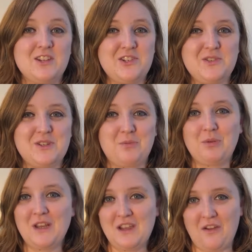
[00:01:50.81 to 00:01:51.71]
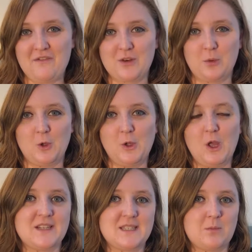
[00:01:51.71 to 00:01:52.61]
These shoes are pretty comfortable,
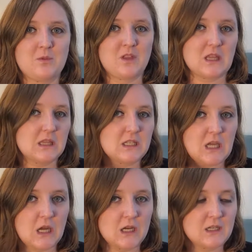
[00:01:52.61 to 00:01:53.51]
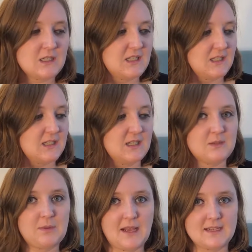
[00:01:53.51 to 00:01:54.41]
except that the tongue, since it
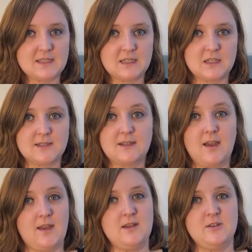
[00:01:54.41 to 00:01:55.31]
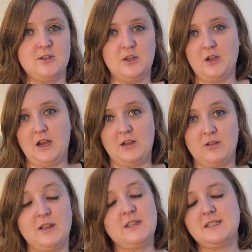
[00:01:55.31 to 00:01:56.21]
is plastic, does cut into your
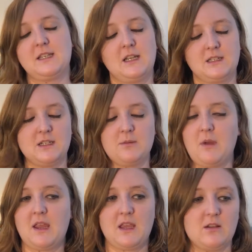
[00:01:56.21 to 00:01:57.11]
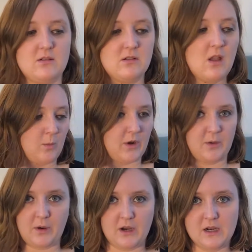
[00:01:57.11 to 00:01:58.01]
ankle. At least it cuts into my ankle when
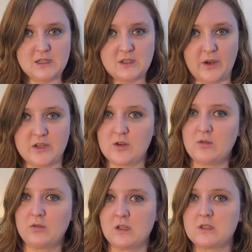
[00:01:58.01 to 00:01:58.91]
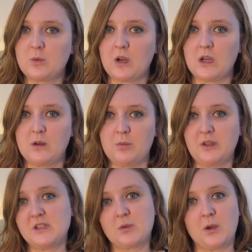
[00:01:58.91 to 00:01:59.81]
I wear it, so I don't like to wear it in a
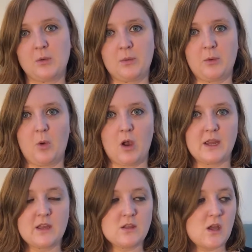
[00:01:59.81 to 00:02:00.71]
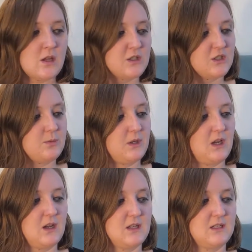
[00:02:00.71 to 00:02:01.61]
place where I'm gonna be walking a lot just
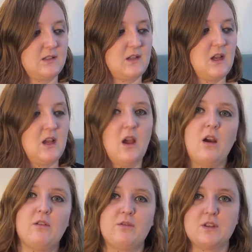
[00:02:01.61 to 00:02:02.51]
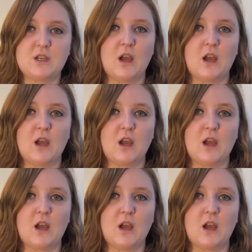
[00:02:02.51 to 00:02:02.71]
because of the